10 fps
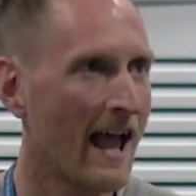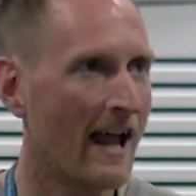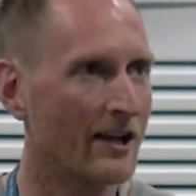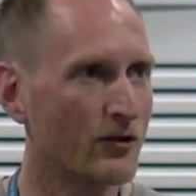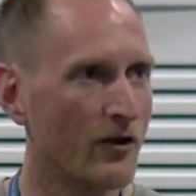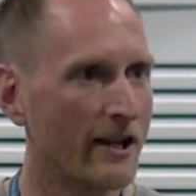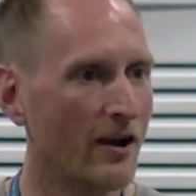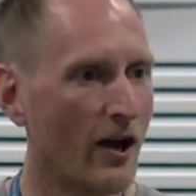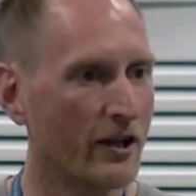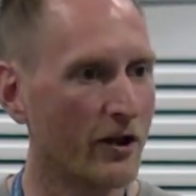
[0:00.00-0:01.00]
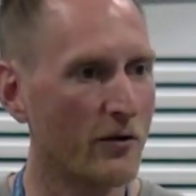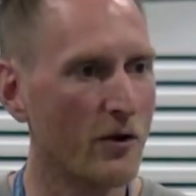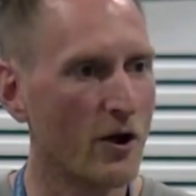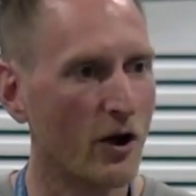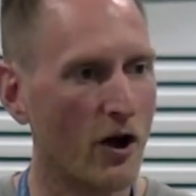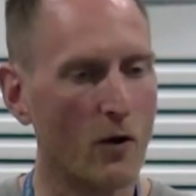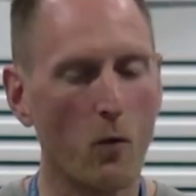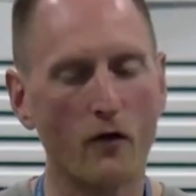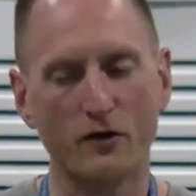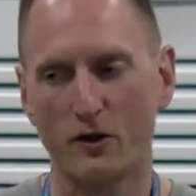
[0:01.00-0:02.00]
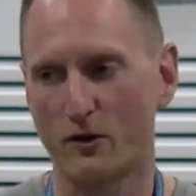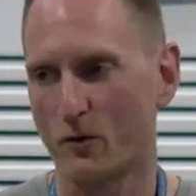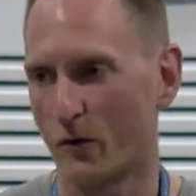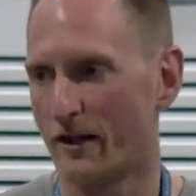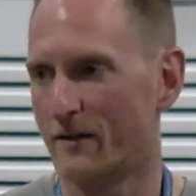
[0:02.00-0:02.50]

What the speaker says: And it's really like you kind of want a story